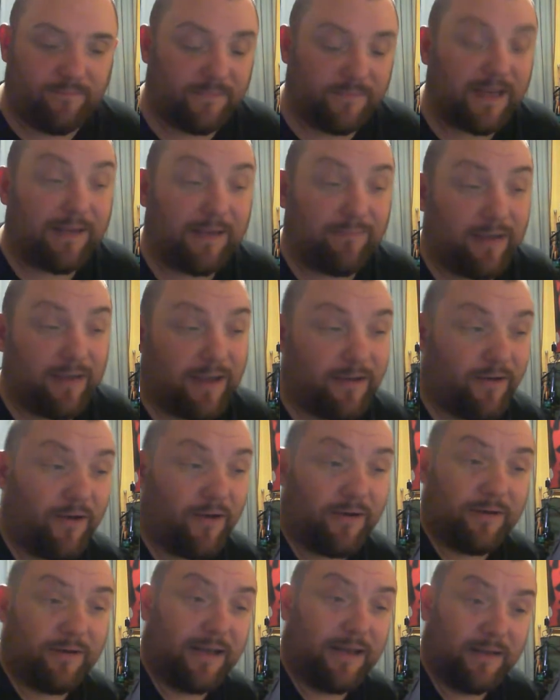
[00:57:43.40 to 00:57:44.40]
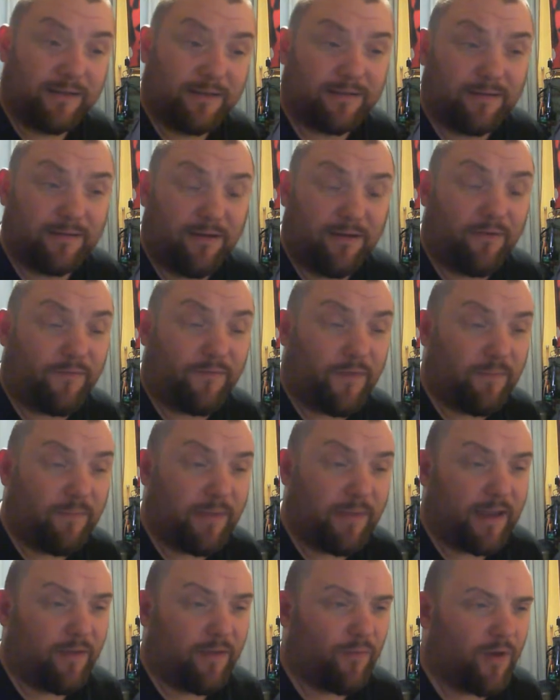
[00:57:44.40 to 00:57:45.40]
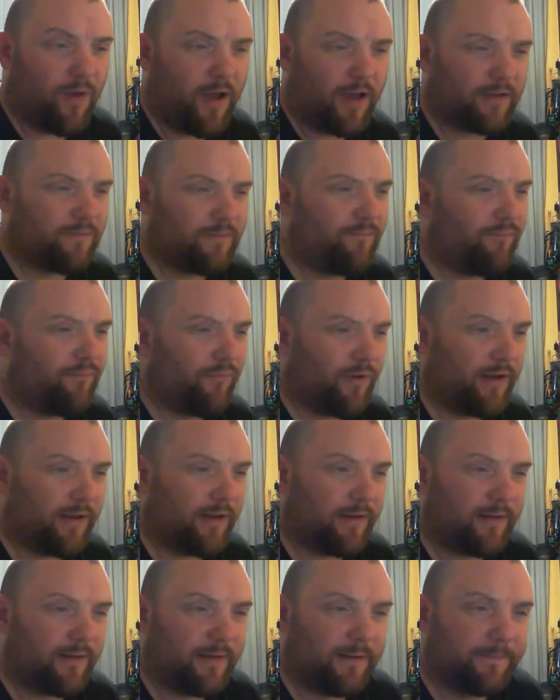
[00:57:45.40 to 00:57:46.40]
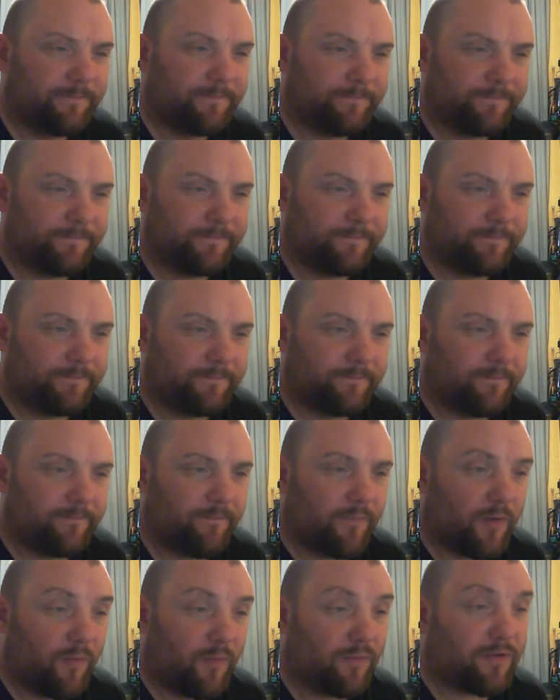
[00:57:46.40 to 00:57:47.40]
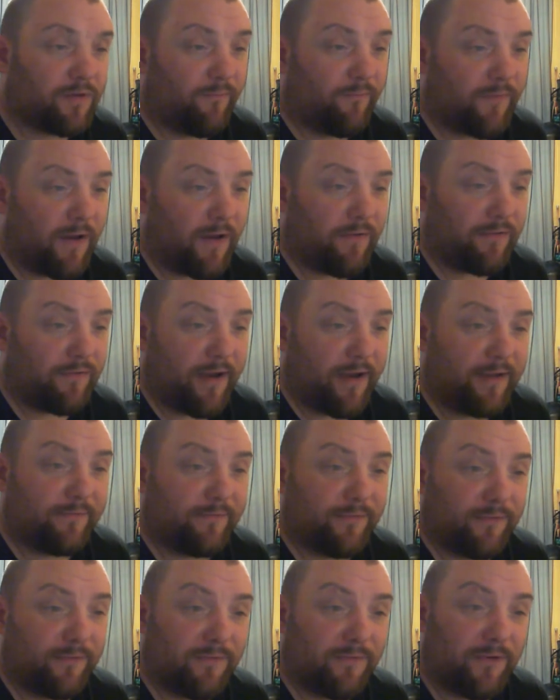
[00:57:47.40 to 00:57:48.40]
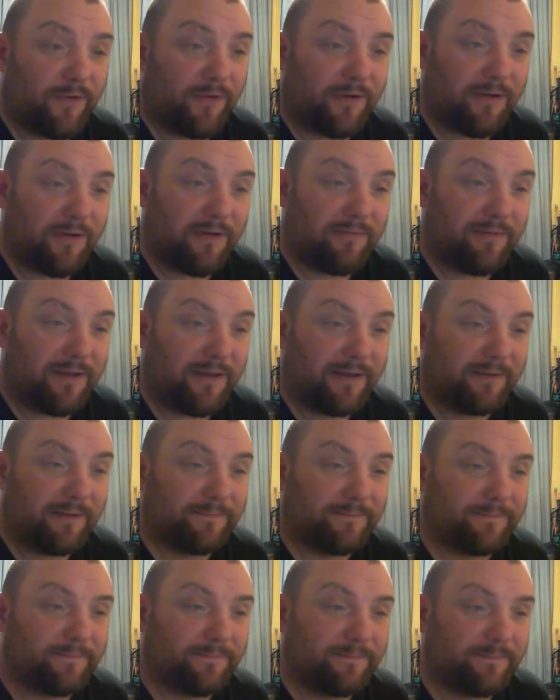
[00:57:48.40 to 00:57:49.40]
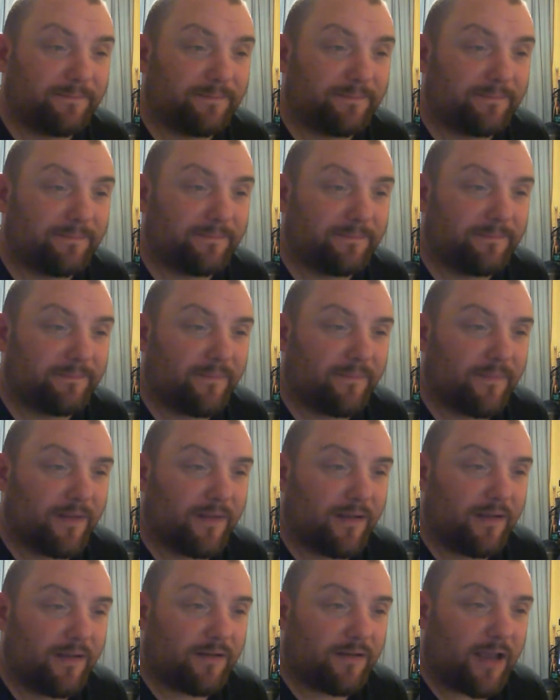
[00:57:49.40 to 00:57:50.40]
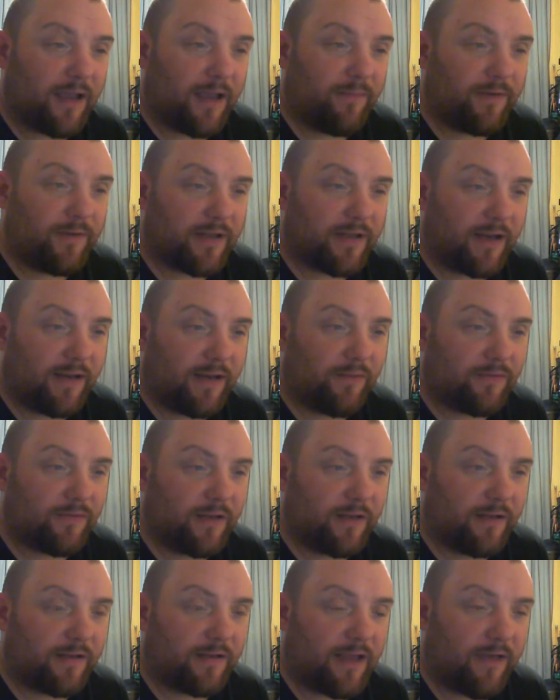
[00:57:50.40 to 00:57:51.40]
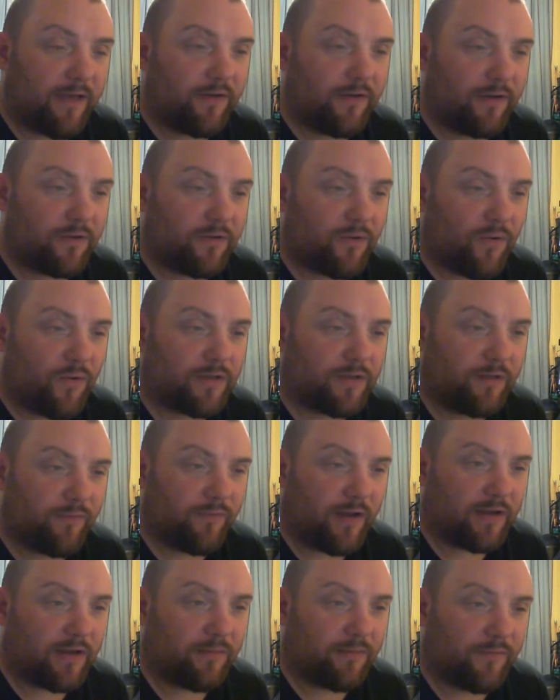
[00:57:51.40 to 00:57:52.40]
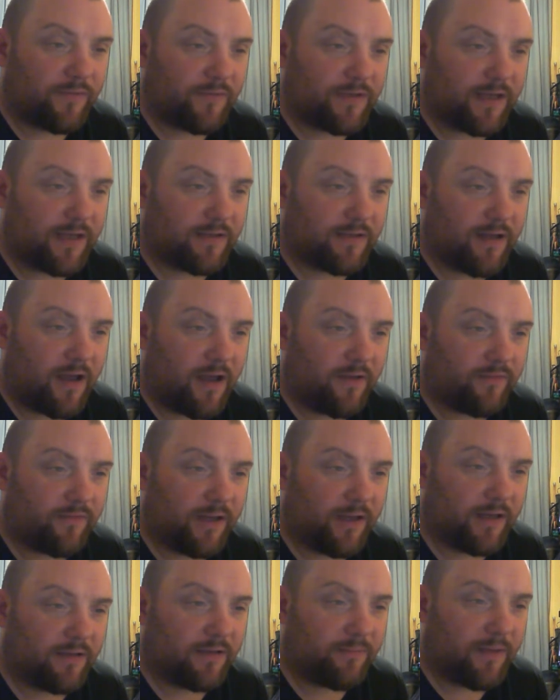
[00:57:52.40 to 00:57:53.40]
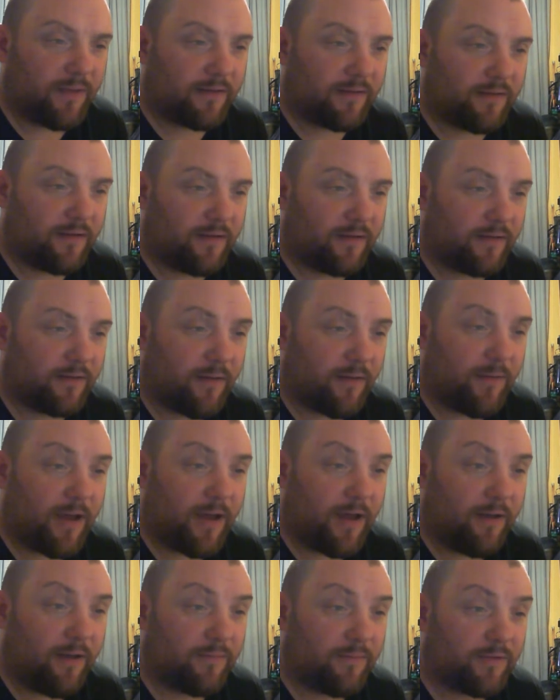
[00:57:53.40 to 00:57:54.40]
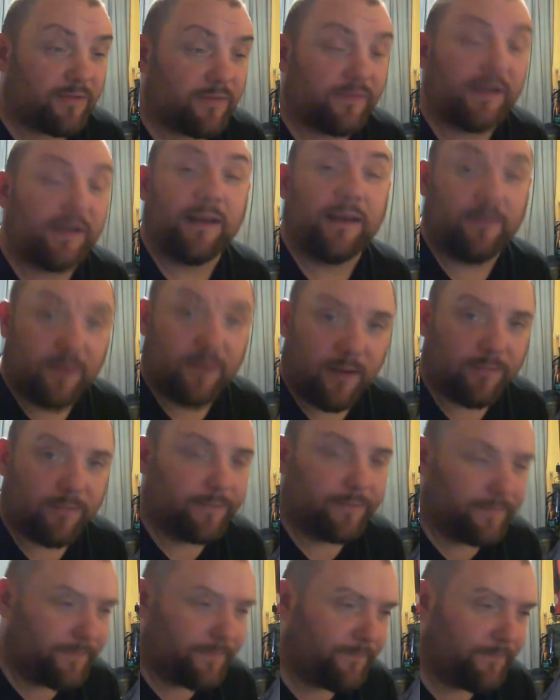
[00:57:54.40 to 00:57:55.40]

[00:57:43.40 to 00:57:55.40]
deep heat on, it's, for me, it works brilliantly, which I'm very grateful for, you know what I mean? Jamie said he was in the Devon and Dorset Regiment for 6.5 years, but had to come out because of knee trouble.